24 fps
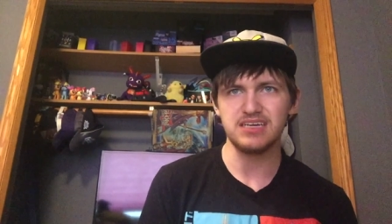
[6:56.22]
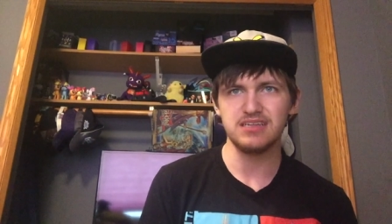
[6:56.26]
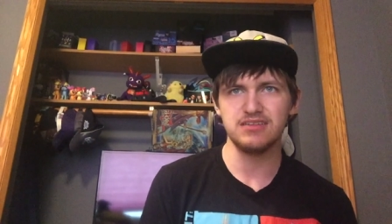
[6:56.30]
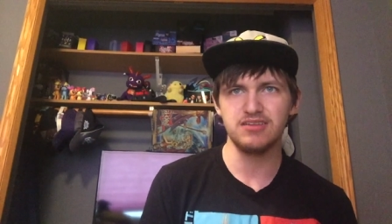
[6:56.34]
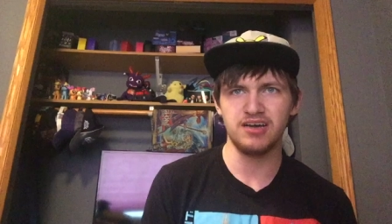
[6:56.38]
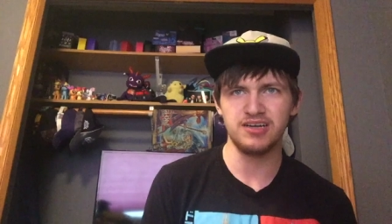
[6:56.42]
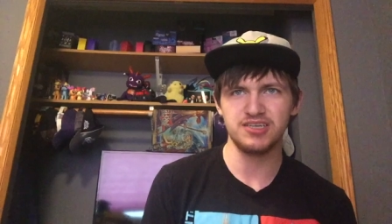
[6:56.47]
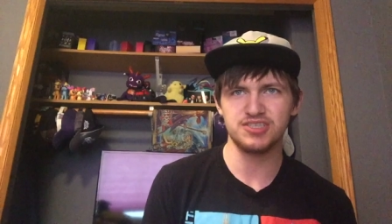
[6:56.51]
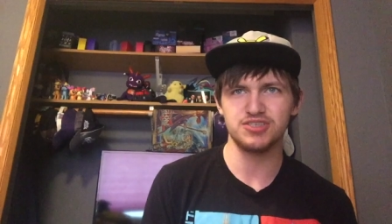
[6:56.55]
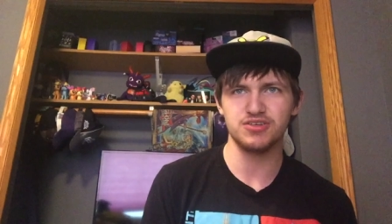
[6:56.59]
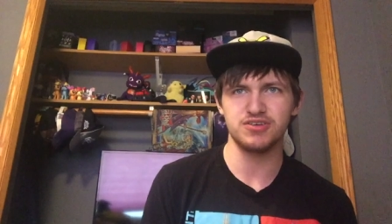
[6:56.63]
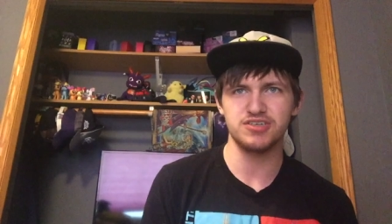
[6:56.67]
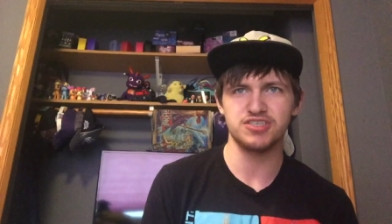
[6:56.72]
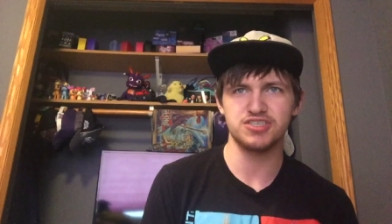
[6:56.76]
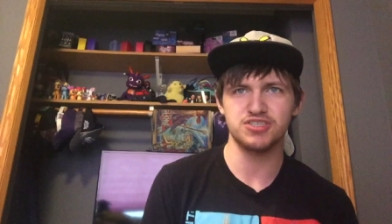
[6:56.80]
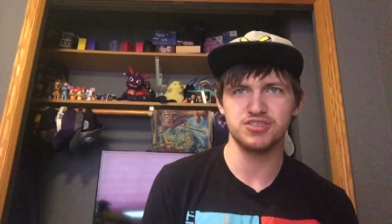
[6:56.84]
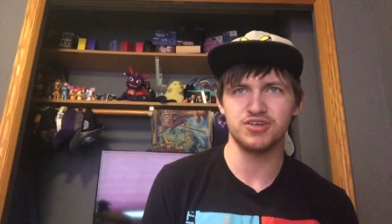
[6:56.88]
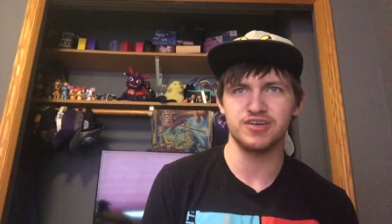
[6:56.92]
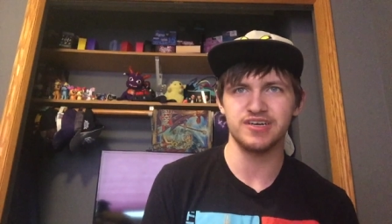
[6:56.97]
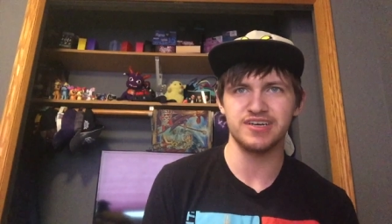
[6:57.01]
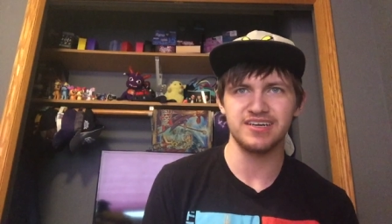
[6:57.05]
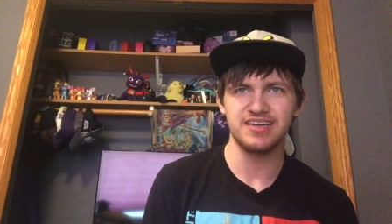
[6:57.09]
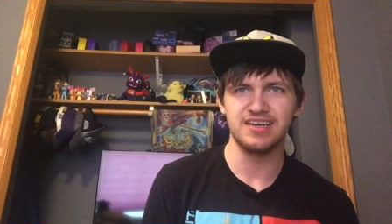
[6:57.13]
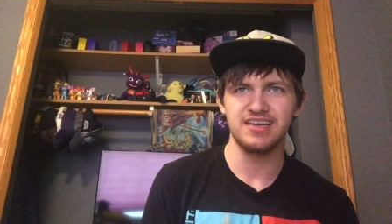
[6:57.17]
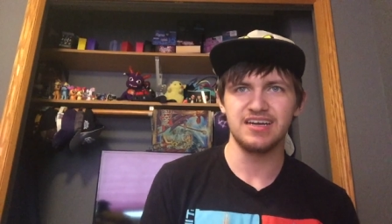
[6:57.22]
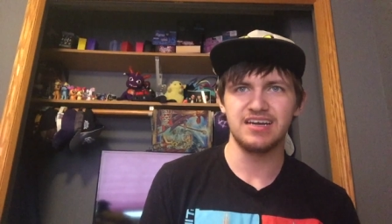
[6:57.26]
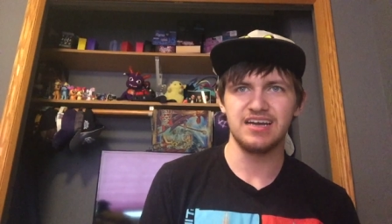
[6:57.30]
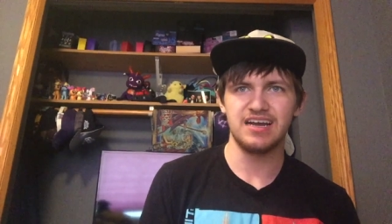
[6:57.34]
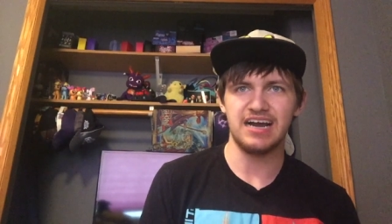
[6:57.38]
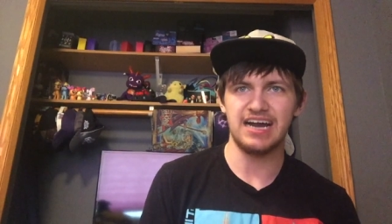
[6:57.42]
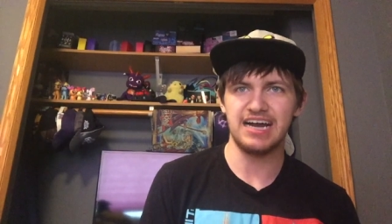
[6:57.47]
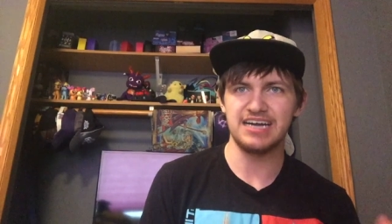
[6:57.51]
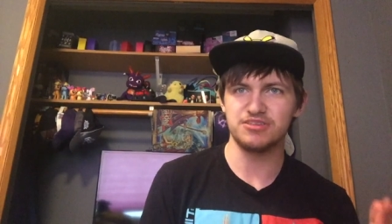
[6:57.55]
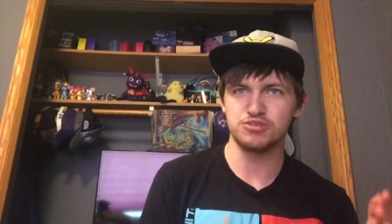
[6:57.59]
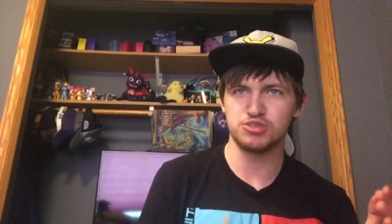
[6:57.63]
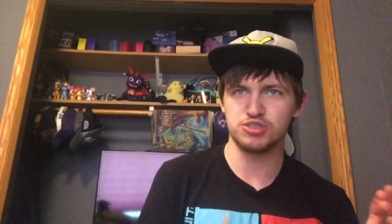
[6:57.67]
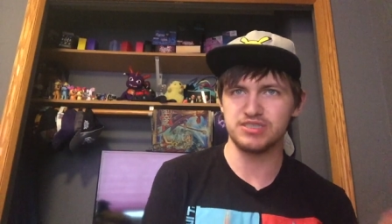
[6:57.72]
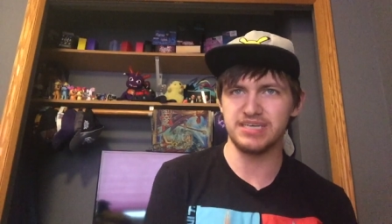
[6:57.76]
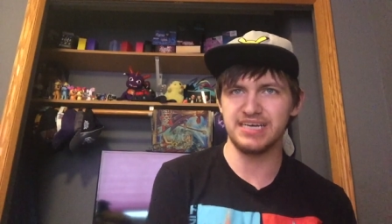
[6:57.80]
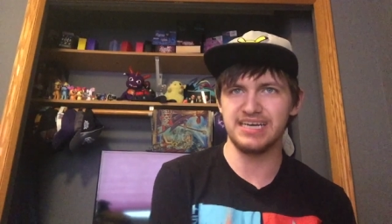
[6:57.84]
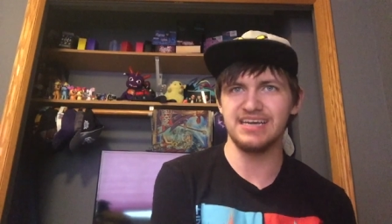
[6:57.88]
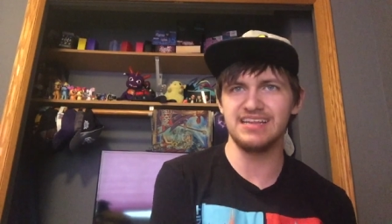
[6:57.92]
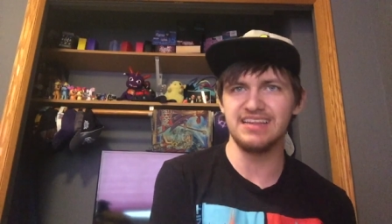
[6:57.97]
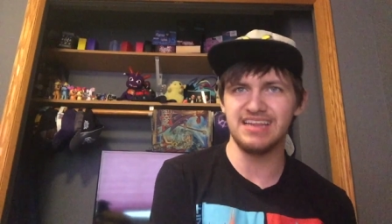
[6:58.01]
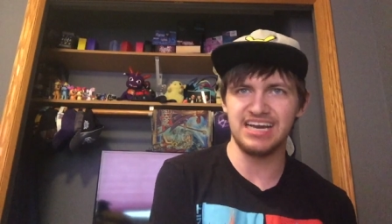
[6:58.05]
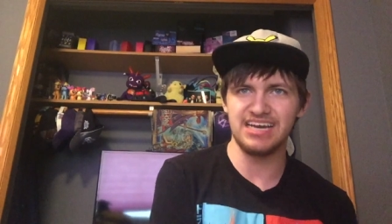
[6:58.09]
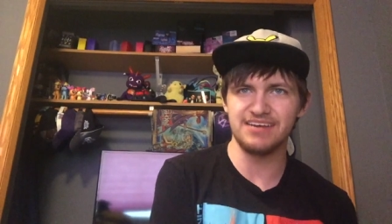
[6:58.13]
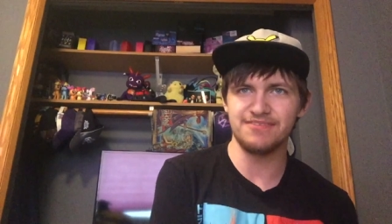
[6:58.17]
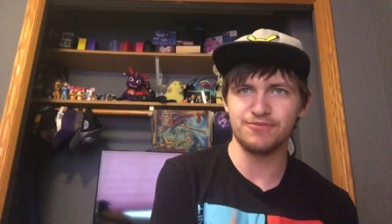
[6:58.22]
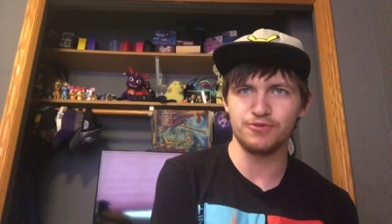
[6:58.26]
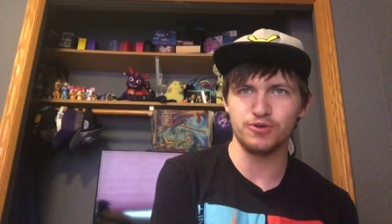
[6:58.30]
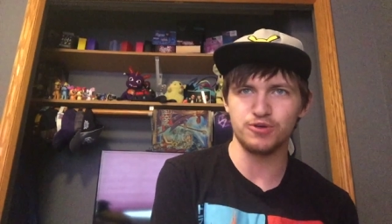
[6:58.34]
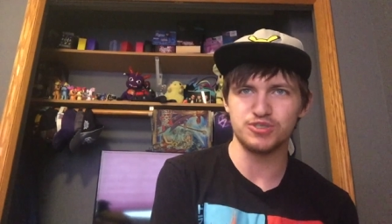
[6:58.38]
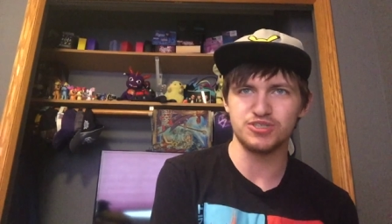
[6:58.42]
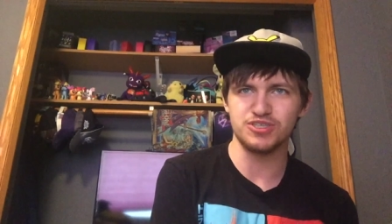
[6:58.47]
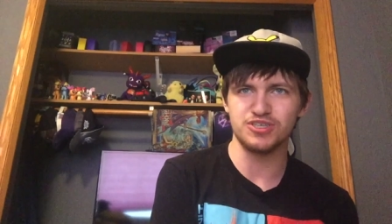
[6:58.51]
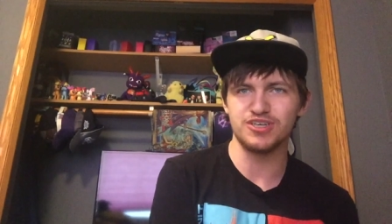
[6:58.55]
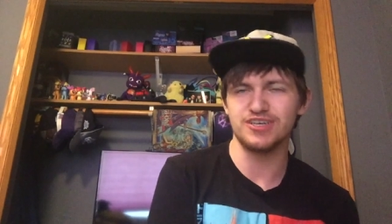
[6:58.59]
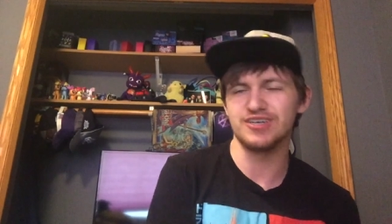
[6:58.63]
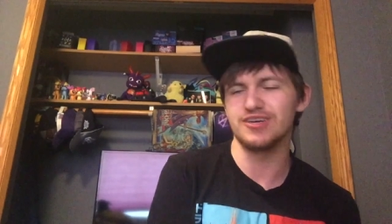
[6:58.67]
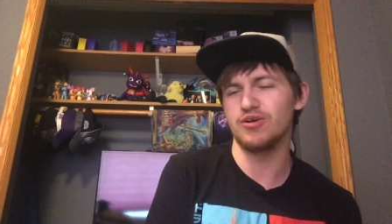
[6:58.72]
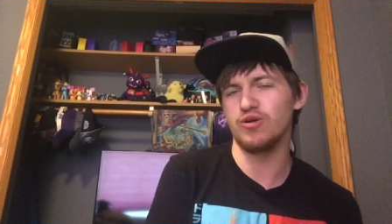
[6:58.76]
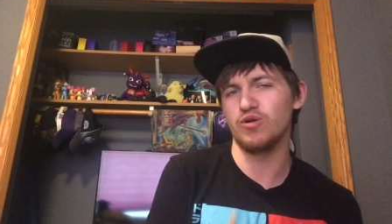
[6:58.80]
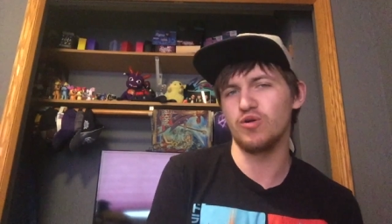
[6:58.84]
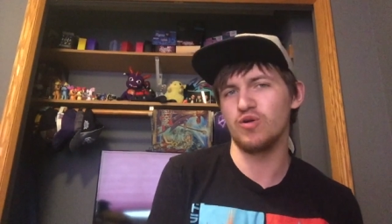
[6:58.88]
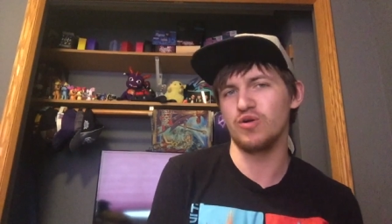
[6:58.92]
long story short, either stay alive for a turn